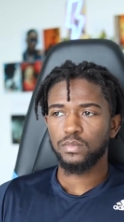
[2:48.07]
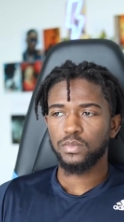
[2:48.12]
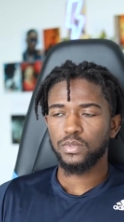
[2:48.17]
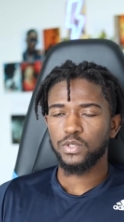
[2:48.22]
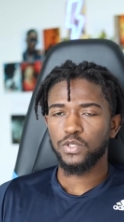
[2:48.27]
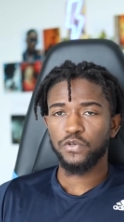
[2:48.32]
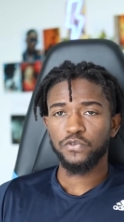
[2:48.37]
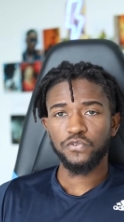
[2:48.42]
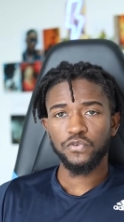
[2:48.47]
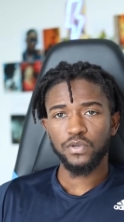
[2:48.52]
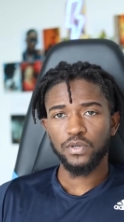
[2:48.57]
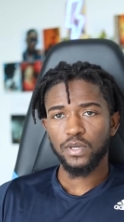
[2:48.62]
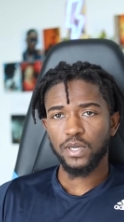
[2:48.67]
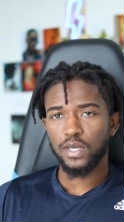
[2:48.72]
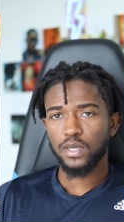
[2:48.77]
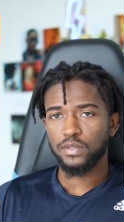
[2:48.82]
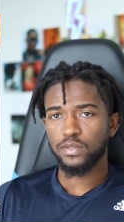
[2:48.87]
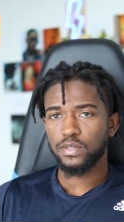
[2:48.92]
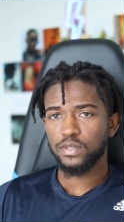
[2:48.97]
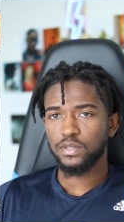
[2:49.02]
Your
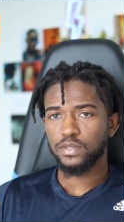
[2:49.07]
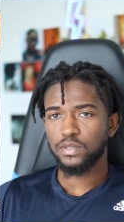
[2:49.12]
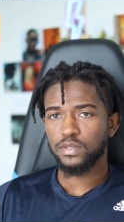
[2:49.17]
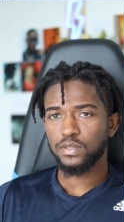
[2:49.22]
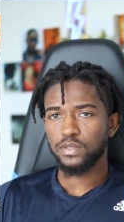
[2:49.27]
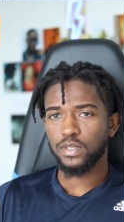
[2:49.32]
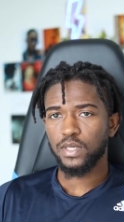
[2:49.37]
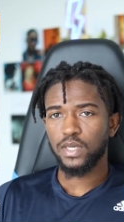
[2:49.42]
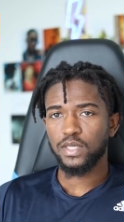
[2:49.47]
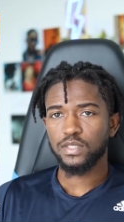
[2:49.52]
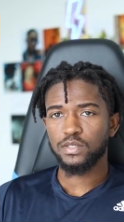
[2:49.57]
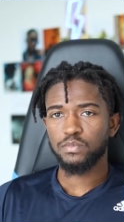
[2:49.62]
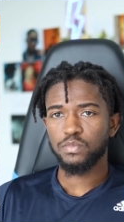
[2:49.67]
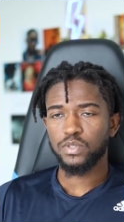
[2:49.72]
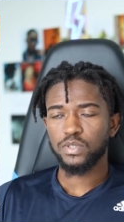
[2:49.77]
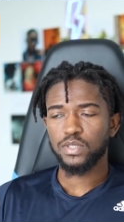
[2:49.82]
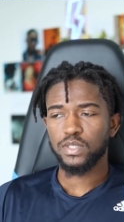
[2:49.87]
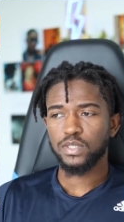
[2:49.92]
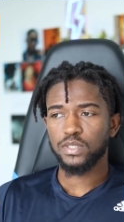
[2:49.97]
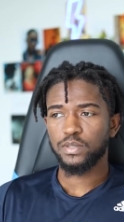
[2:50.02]
foreground is as
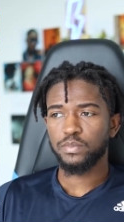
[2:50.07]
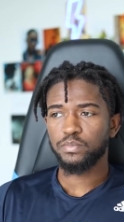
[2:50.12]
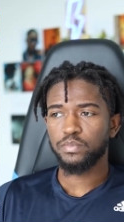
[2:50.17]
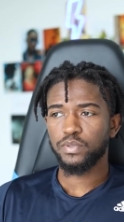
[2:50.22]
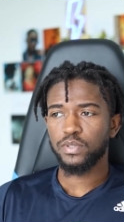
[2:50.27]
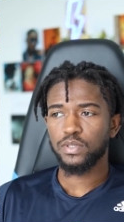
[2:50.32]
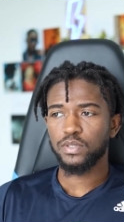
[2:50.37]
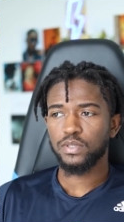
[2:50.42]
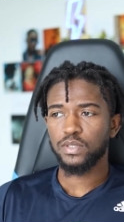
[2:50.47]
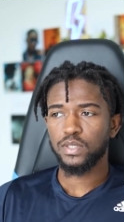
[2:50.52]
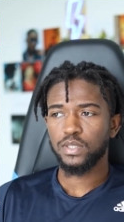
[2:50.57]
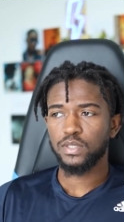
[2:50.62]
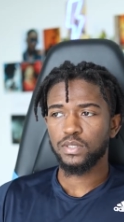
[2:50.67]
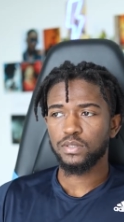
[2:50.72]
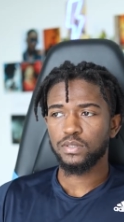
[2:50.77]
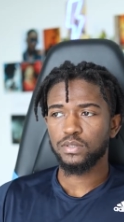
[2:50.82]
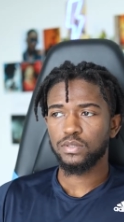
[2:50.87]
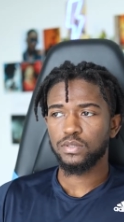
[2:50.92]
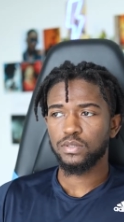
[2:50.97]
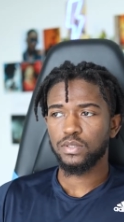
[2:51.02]
much as
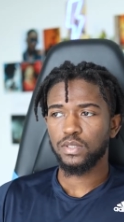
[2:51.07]
important